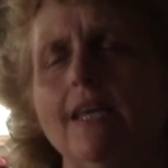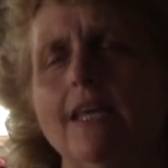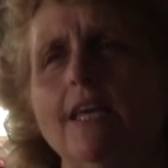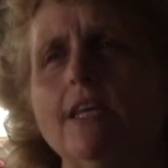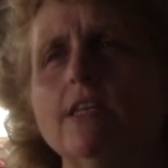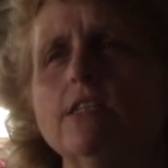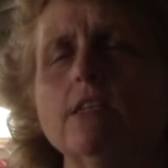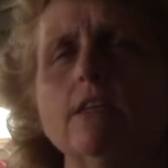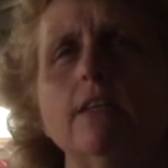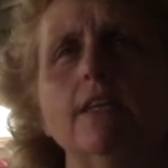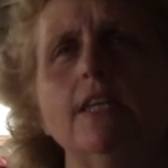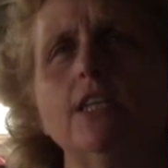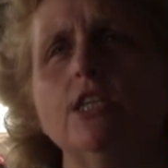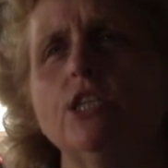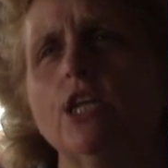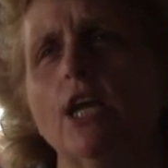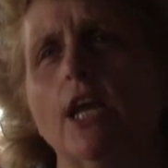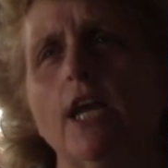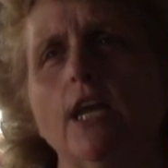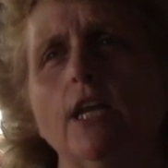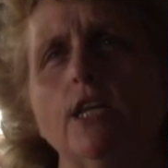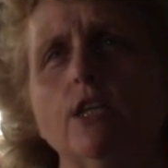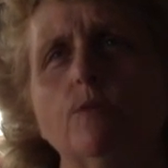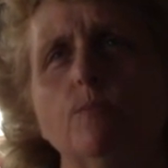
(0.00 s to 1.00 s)
easily
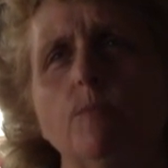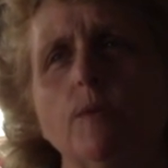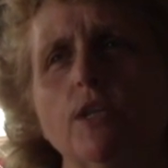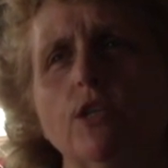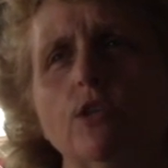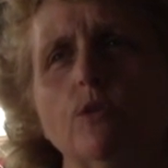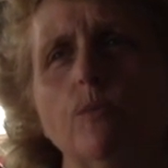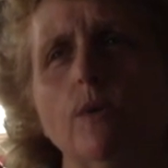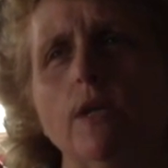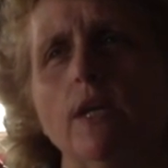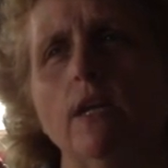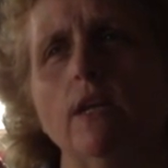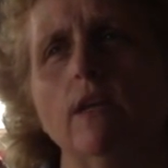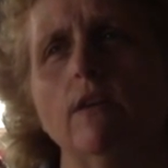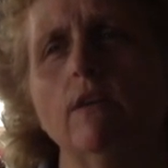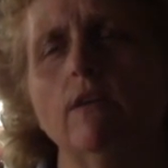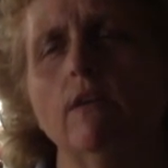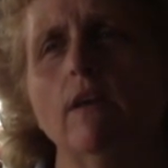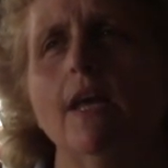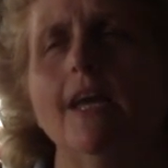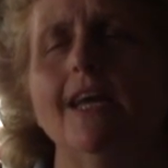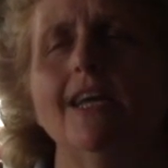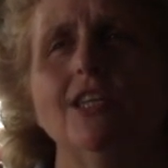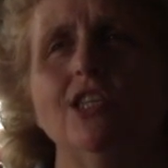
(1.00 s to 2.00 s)
change
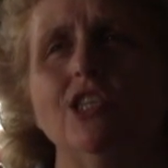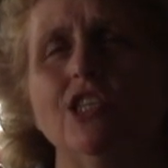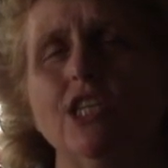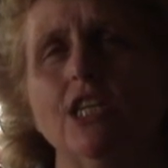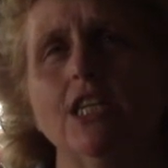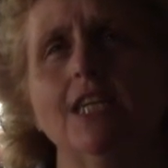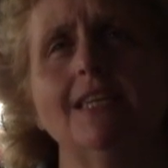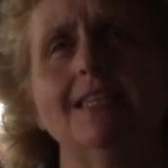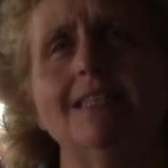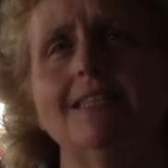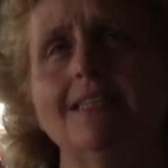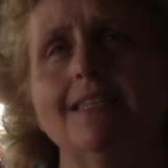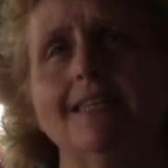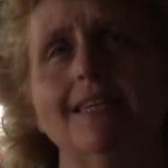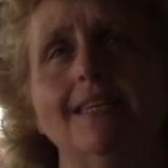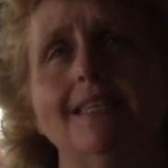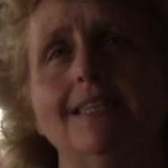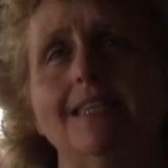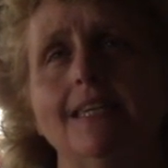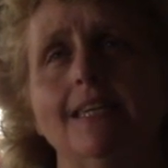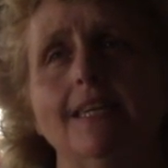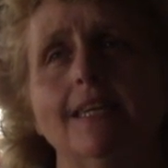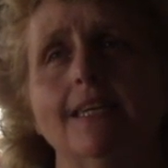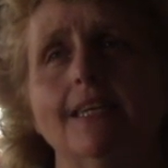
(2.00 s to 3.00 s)
between G, C,
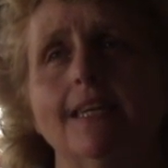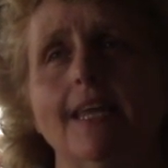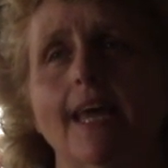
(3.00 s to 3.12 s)
D, and